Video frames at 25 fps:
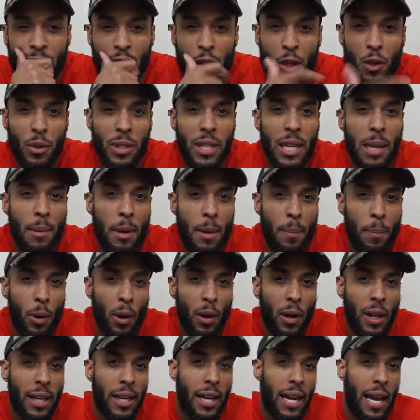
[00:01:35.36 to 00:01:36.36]
you see me
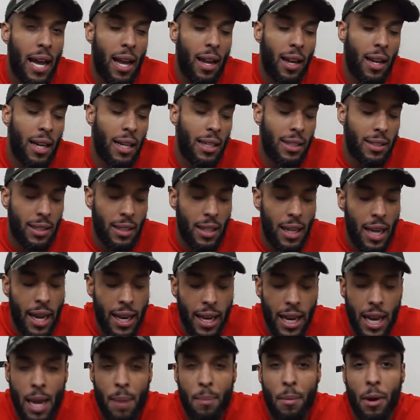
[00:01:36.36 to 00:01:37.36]
pulling the LS. I
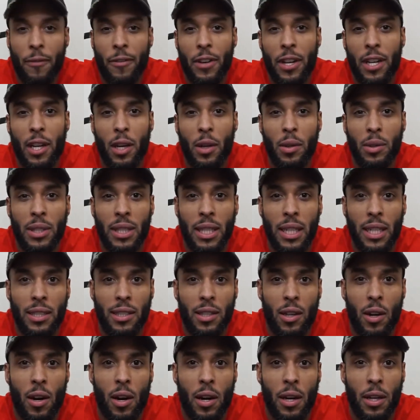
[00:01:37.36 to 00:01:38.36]
named my video
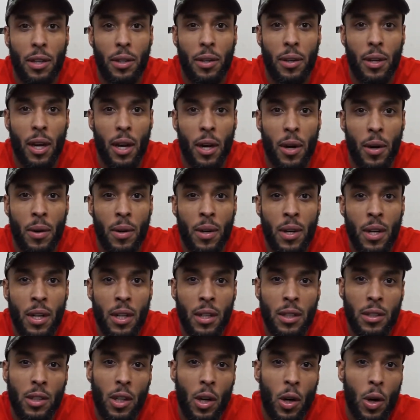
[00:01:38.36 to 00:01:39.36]
GSR, you know.
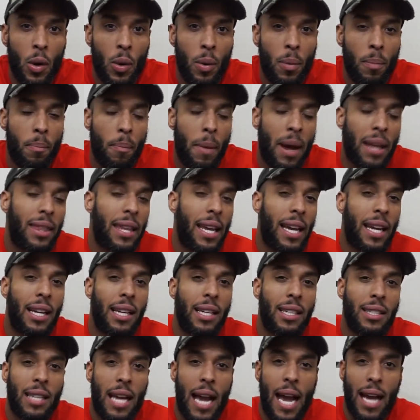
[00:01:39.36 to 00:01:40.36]
So my thing
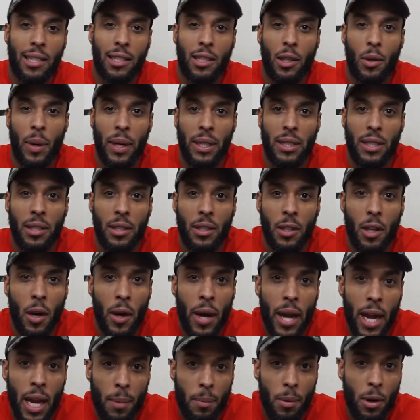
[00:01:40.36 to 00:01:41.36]
is, ask the question, you know,
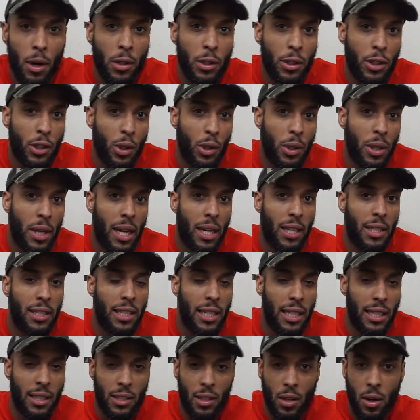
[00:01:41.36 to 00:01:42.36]
hey bro, you sure you got a
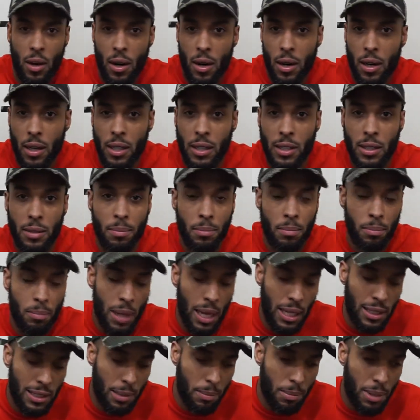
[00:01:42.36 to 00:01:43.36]
GSR? Cause
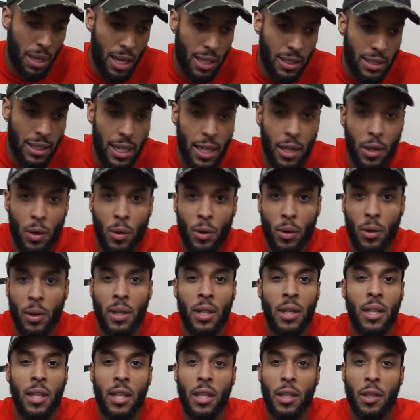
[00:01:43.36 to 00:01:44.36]
blase blase,
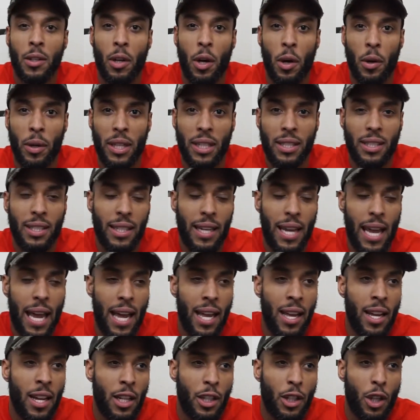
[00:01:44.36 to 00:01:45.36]
or, you know, this and
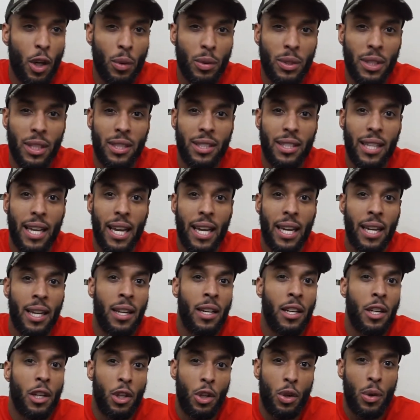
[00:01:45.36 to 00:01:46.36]
that. Don't just
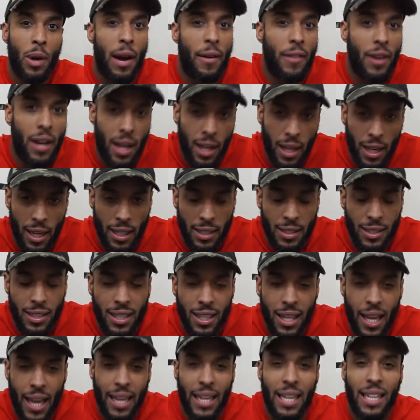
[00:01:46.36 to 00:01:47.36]
say you have an LS.
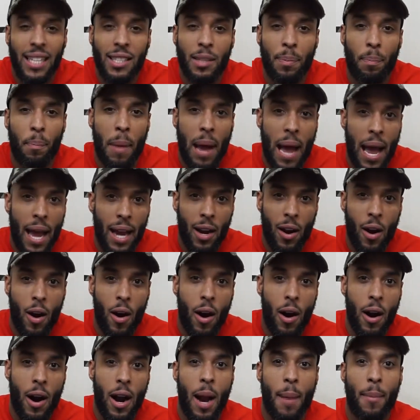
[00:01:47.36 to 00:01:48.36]
Like, it's my
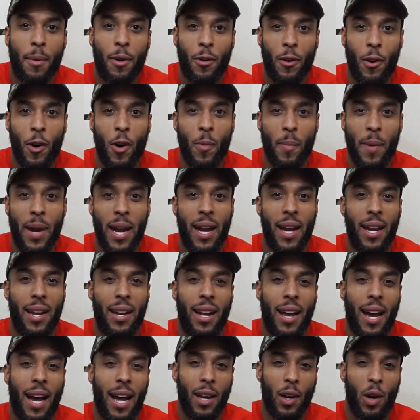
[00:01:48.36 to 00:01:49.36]
car, I'm a grown
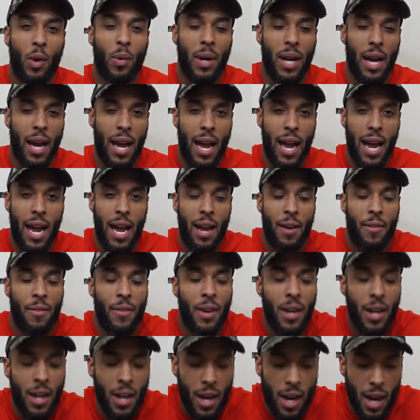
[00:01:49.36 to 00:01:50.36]
man, I know what I
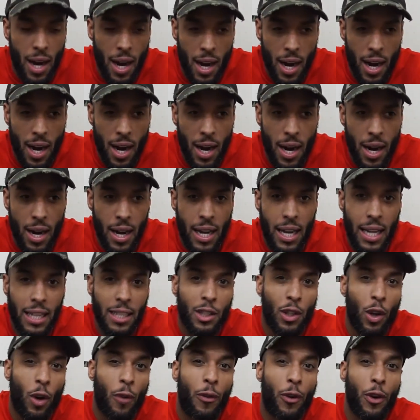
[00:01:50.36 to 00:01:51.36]
have.
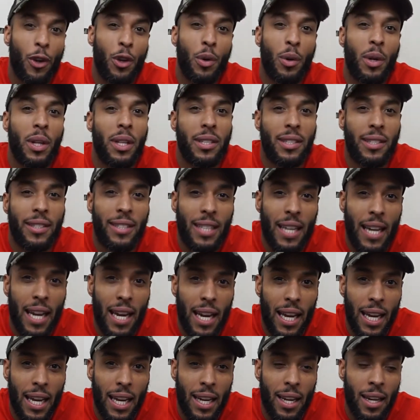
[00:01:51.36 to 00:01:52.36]
So for you to
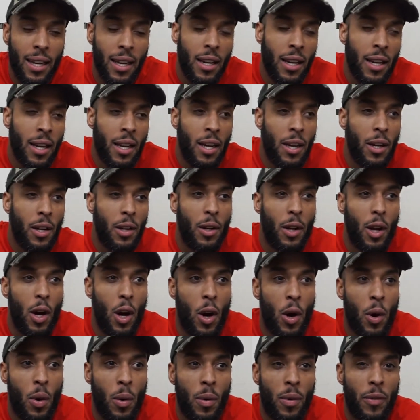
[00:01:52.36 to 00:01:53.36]
say, you
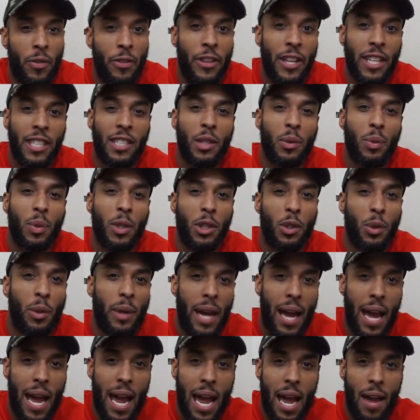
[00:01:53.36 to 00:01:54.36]
know, this is what you
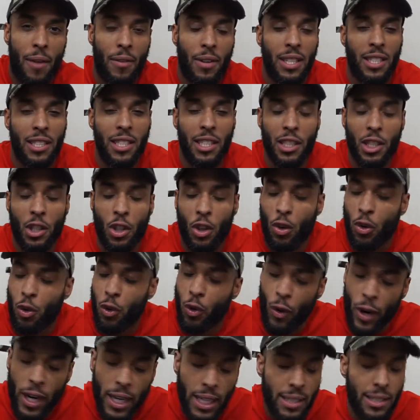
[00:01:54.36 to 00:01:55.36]
have is just
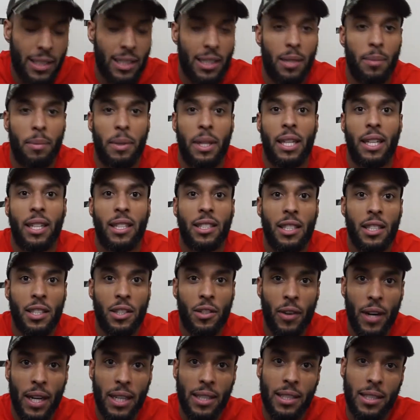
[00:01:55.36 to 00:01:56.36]
crazy to me. It's just
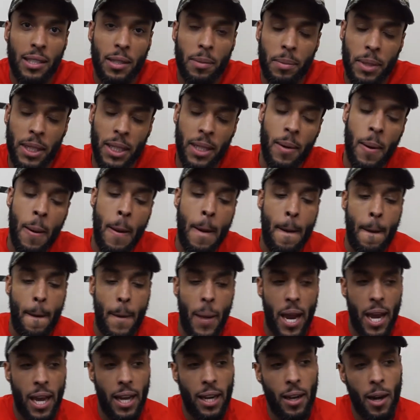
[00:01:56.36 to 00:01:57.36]
crazy to me.
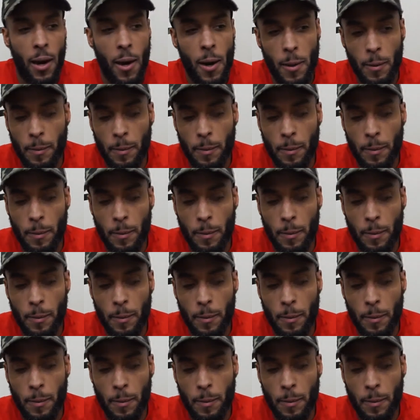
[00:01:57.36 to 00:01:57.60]
And